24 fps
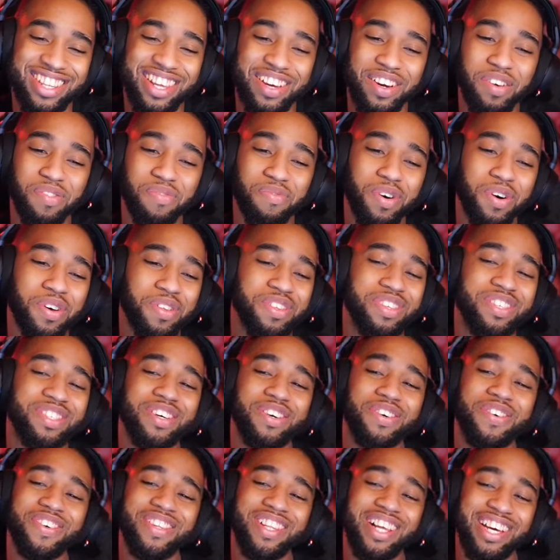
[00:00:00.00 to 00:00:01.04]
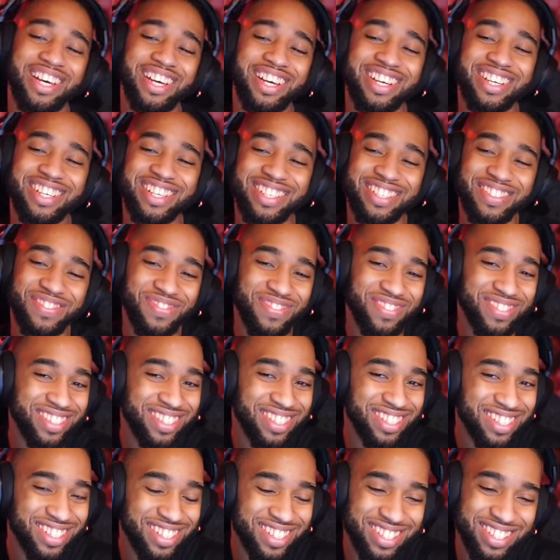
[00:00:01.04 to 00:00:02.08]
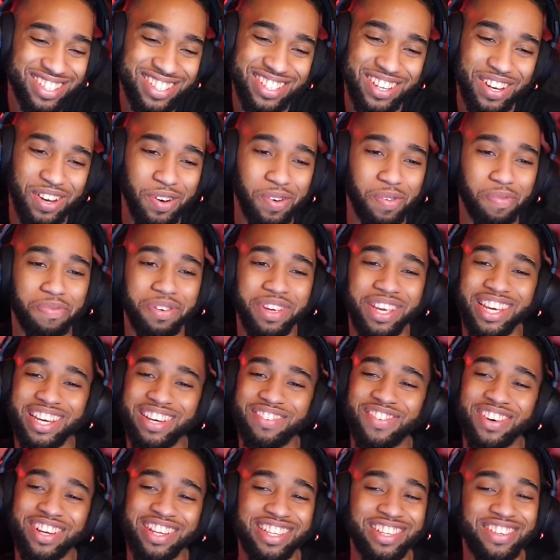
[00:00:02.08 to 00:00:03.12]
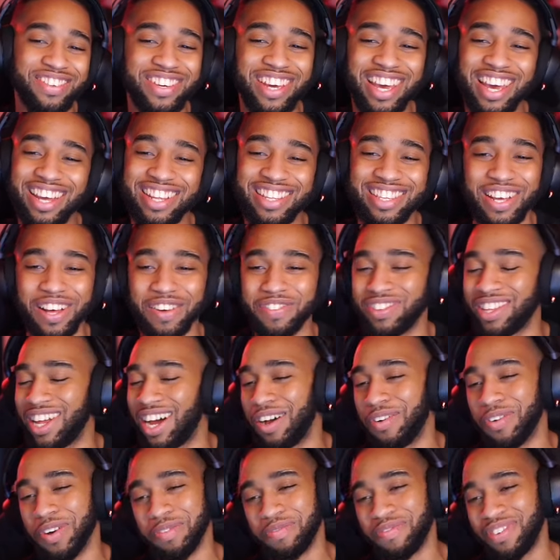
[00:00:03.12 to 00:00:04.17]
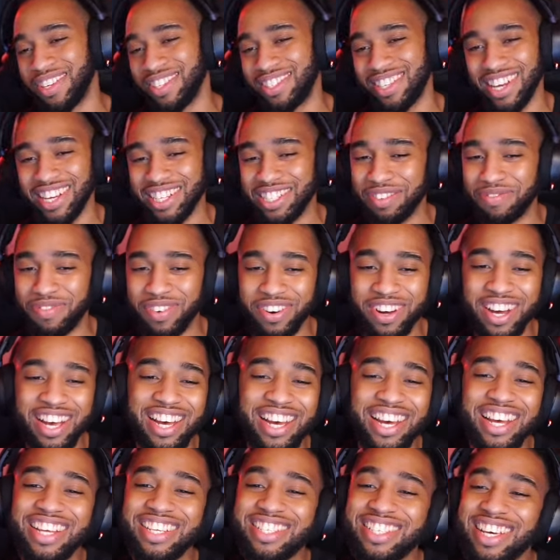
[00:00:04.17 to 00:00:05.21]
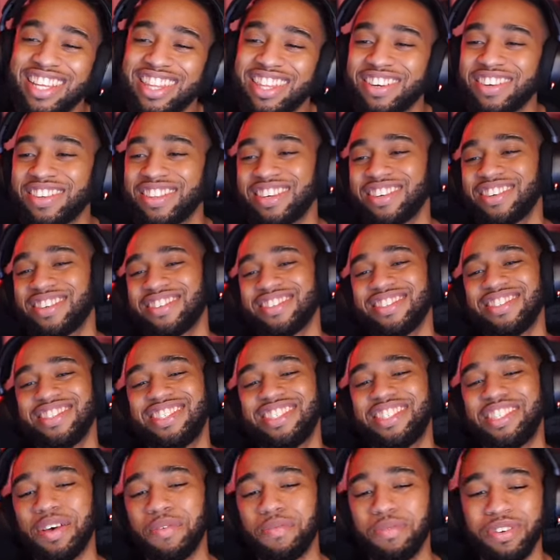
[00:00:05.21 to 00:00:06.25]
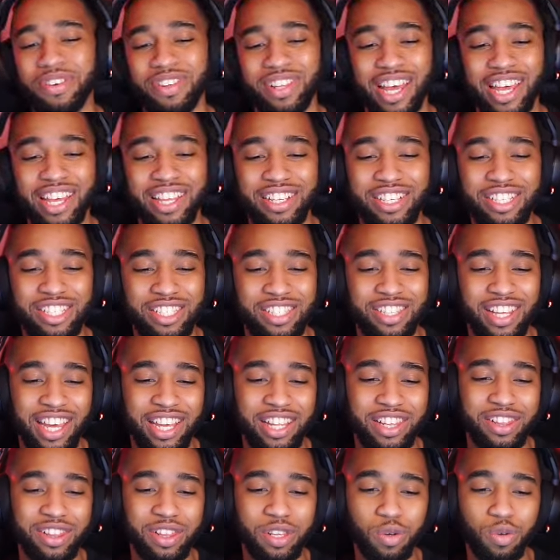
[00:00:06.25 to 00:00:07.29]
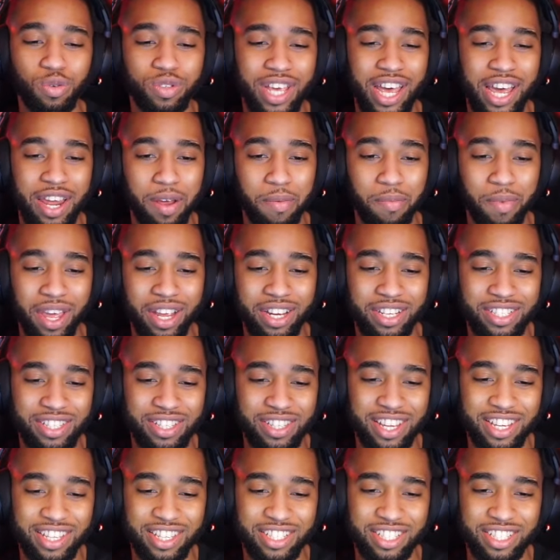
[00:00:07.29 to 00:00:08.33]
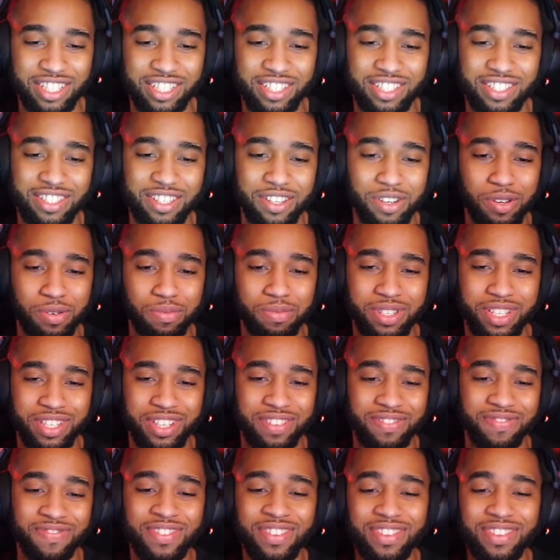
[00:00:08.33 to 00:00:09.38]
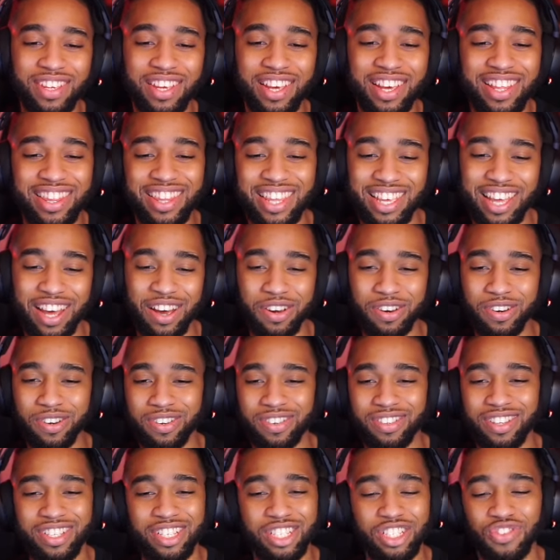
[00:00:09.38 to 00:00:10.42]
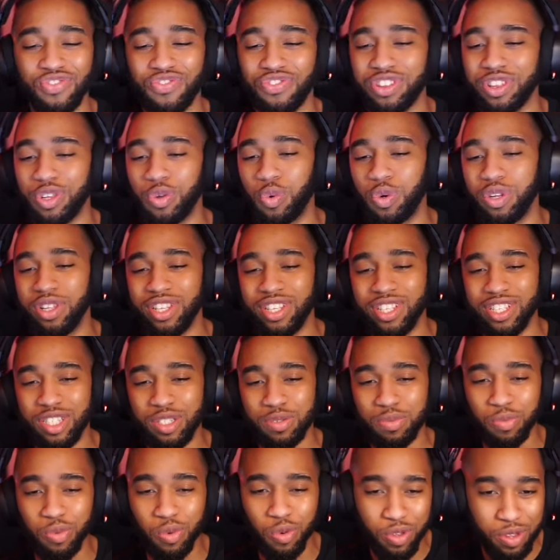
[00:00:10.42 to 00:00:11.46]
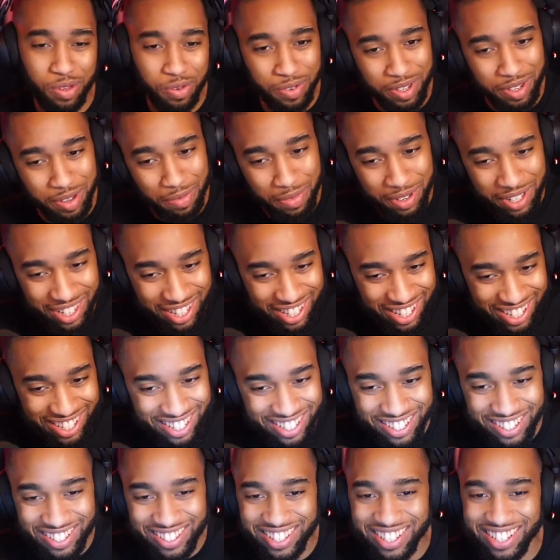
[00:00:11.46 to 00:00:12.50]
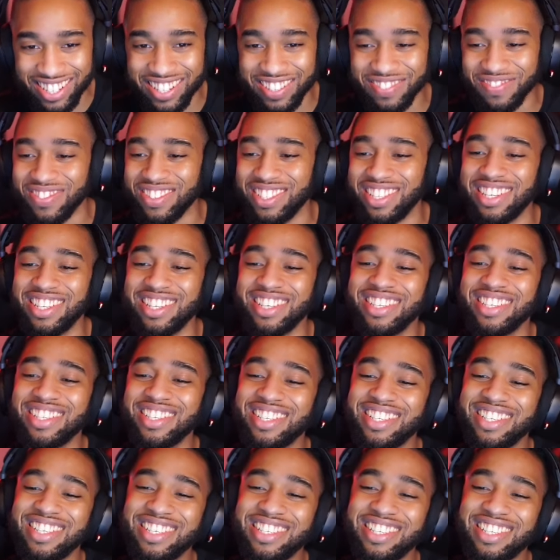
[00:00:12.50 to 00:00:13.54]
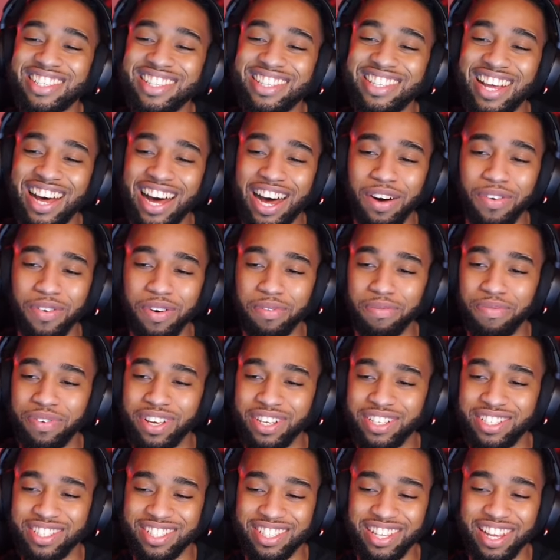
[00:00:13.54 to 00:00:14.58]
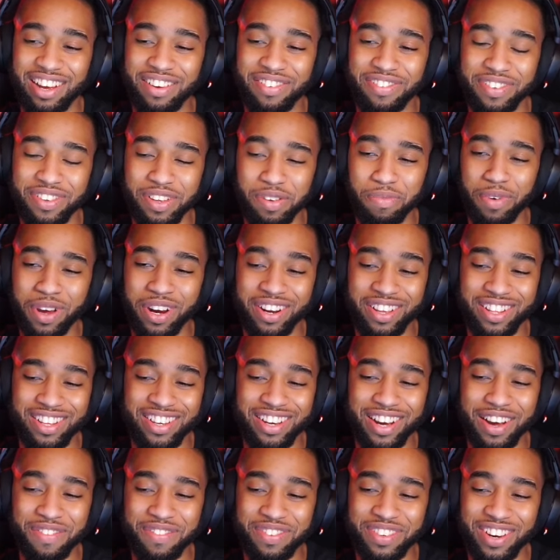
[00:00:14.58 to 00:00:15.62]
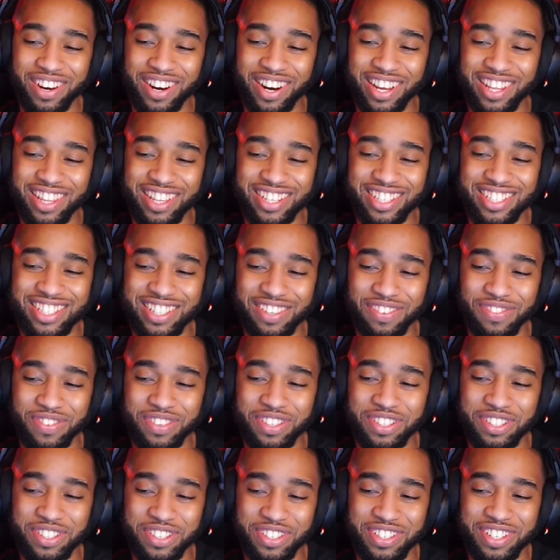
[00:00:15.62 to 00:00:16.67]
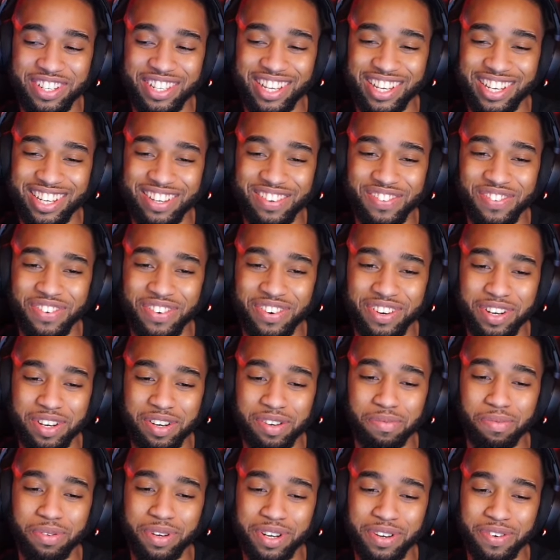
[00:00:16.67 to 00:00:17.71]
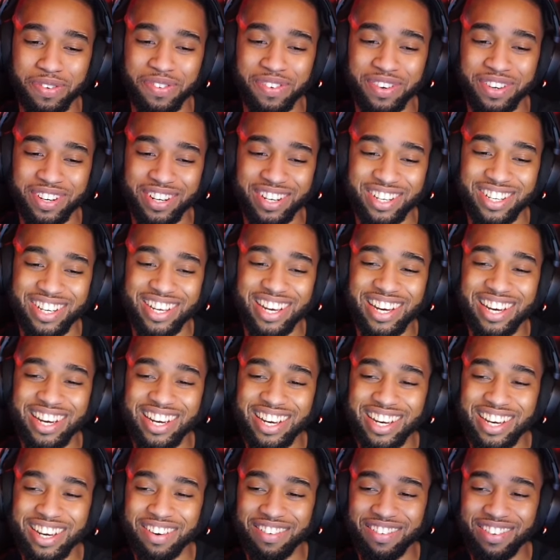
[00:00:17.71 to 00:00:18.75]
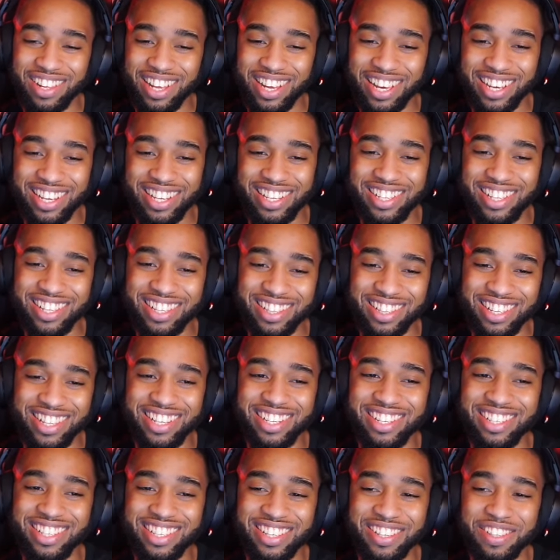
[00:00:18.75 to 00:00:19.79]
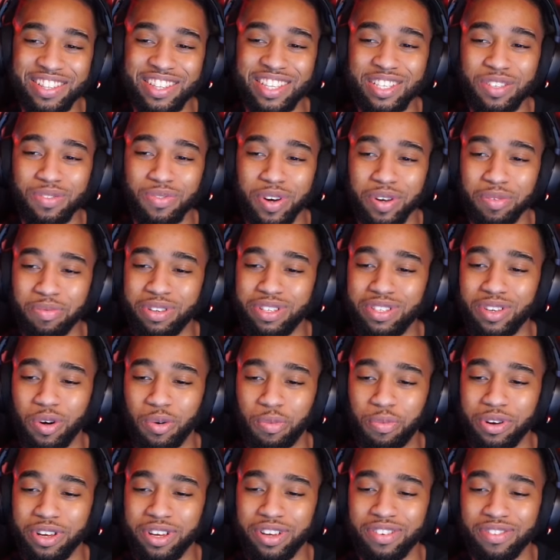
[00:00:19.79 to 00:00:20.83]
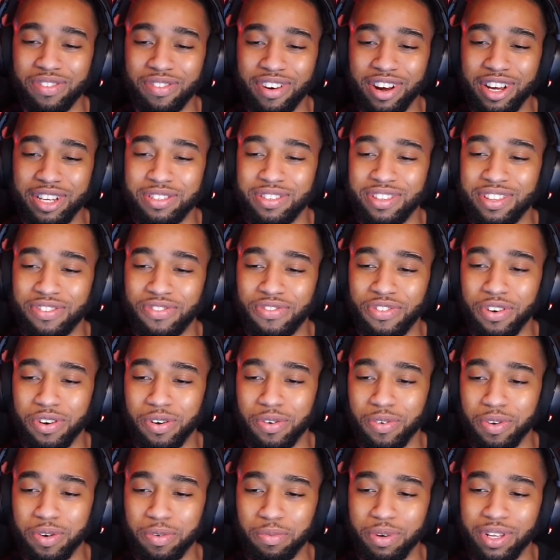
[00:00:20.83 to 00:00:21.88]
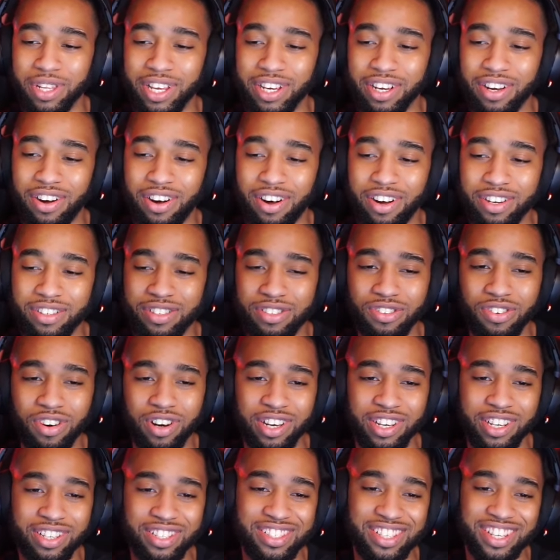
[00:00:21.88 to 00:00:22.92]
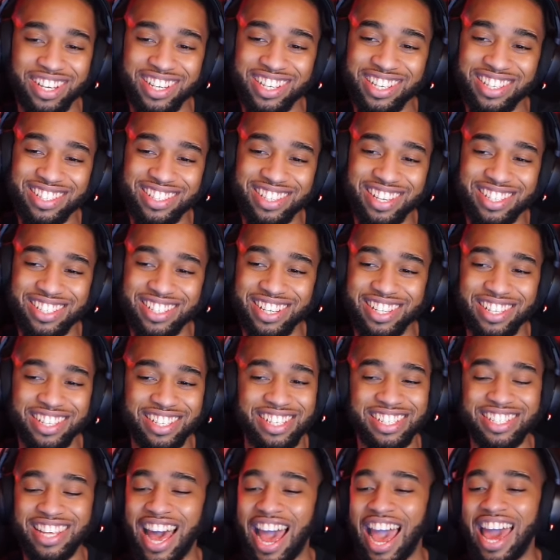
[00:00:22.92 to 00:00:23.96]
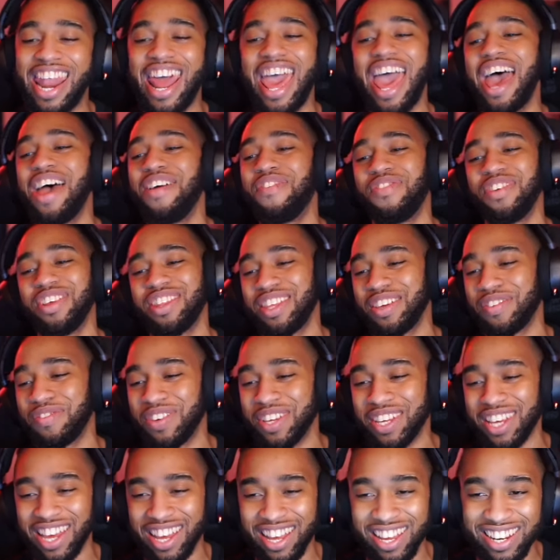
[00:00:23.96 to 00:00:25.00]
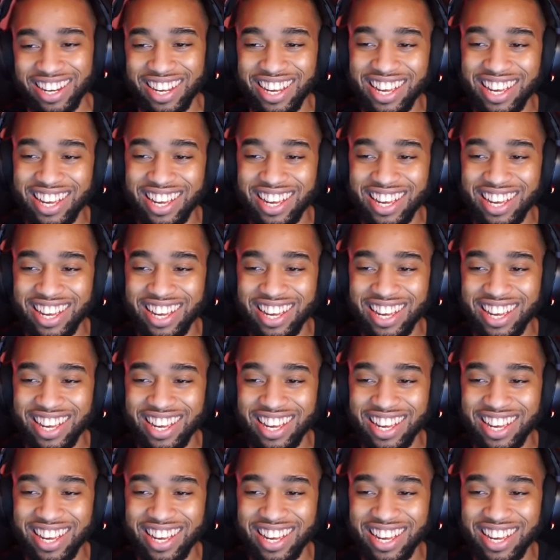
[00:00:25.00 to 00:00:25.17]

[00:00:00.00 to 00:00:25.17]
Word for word: They're both so like so peak, but you can't tell me not One Piece takes it, bro. It's like they're they're similar, like just like loose animation. Like this shit just you know what I'm saying. They out here they just fluidly smoothing with it, but like you know like. Nah, One Piece is definitely better though. I'm sorry, this shit for sure. Like, and put in work. But like literally this One Piece opening reminds me of the Fear one, but like on drugs. Like they said, let's just add everything we can.